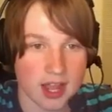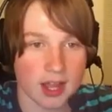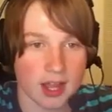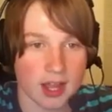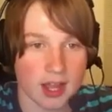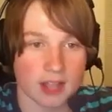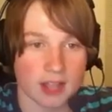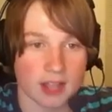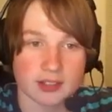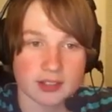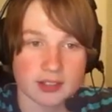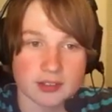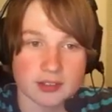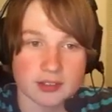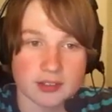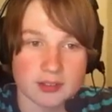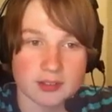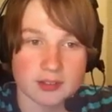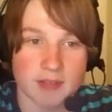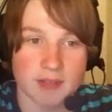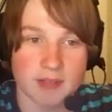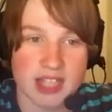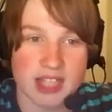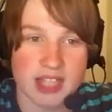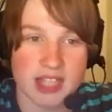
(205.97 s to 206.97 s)
Yeah!
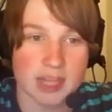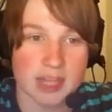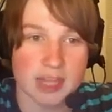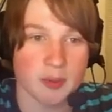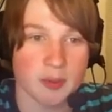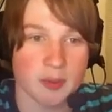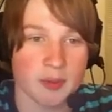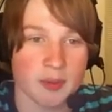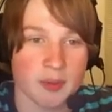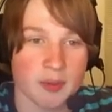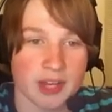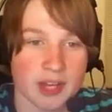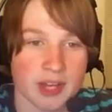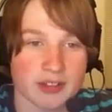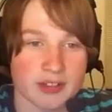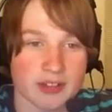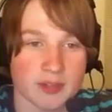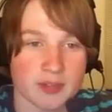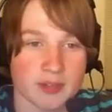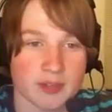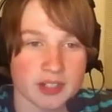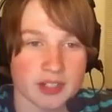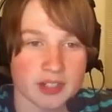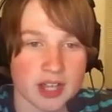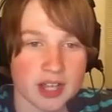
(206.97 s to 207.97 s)
Best Happy Wheel
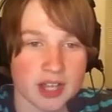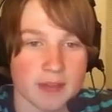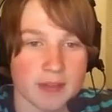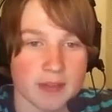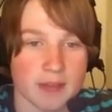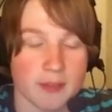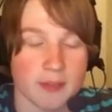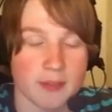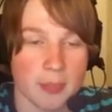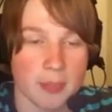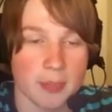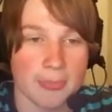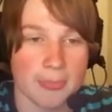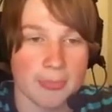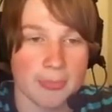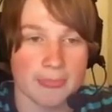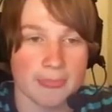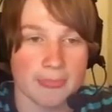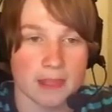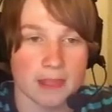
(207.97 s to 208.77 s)
players of all time.